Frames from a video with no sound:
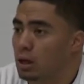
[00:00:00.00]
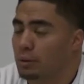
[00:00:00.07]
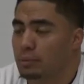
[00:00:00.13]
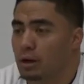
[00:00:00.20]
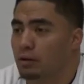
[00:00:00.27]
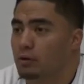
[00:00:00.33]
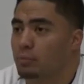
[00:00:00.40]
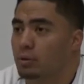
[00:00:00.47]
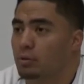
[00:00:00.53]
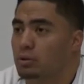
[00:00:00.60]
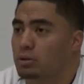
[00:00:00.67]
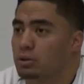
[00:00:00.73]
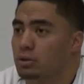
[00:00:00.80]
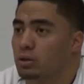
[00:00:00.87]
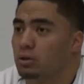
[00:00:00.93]
I mean, everybody
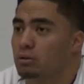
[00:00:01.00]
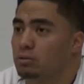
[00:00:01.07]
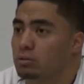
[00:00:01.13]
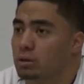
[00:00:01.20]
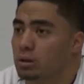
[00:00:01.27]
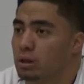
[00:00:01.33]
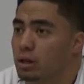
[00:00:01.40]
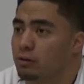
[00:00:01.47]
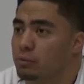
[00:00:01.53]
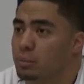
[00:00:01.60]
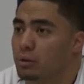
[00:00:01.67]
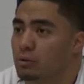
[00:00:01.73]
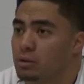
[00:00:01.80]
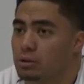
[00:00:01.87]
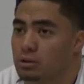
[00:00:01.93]
wants to know.
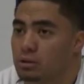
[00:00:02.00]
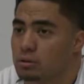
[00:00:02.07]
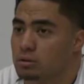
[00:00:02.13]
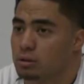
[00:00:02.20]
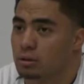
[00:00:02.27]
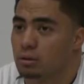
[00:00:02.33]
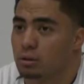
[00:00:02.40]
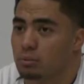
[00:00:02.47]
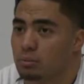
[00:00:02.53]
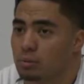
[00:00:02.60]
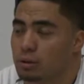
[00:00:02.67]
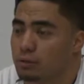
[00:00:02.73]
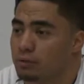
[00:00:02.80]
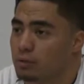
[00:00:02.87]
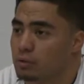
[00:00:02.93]
Everybody wants a
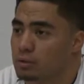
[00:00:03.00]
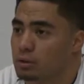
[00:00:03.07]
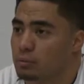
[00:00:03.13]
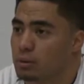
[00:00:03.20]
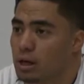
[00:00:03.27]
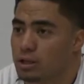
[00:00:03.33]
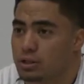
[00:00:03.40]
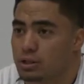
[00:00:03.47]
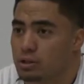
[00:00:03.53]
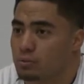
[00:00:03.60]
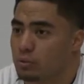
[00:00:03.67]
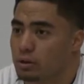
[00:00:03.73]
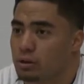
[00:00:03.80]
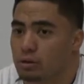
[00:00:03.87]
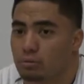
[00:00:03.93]
brief. You know, some guys just
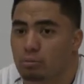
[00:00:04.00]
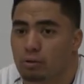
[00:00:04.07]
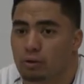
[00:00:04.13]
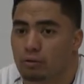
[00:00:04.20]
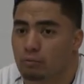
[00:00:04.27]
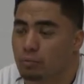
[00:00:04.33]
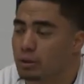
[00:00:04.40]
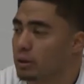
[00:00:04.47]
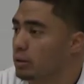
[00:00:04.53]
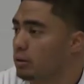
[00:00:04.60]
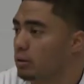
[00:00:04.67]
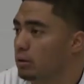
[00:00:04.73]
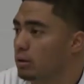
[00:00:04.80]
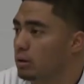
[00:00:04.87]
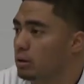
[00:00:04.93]
wanted a brief minute,
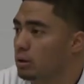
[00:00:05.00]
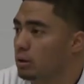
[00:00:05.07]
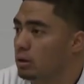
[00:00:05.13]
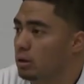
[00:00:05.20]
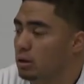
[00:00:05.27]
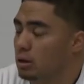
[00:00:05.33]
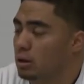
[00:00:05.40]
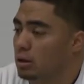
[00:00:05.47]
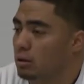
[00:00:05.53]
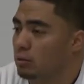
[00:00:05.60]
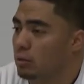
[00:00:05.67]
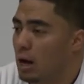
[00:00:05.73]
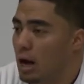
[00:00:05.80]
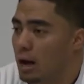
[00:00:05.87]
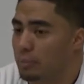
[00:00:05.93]

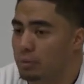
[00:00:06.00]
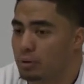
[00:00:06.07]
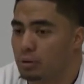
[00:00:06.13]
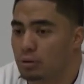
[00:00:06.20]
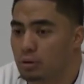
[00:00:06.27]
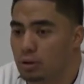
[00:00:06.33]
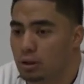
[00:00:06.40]
what happened.